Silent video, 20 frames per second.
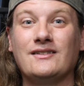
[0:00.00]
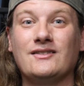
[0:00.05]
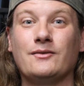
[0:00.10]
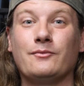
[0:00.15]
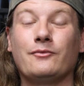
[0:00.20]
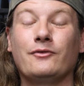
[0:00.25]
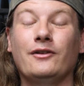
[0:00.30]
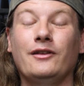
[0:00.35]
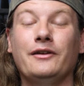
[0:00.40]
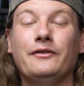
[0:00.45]
some
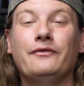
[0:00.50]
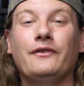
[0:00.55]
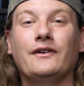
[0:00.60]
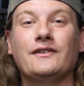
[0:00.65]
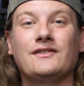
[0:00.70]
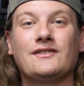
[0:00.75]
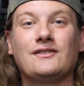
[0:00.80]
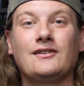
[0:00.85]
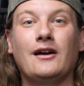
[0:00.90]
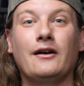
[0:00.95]
really
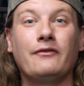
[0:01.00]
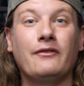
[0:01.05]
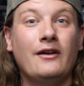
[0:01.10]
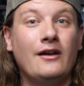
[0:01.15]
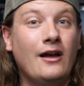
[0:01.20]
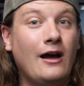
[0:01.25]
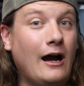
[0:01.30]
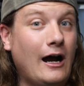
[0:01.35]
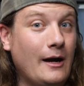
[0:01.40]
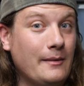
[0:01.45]
fun stuff
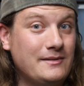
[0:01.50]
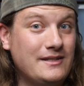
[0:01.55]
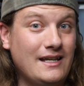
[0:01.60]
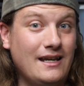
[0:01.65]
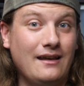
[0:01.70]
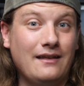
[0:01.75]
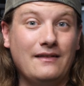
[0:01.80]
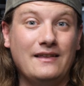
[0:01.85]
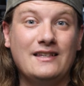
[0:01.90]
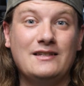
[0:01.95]

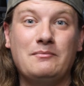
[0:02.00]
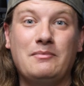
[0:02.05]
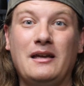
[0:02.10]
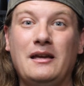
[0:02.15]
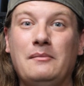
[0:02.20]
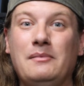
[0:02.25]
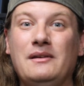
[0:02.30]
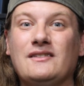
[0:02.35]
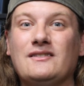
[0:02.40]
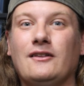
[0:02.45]
updating these
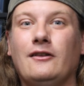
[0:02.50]
babies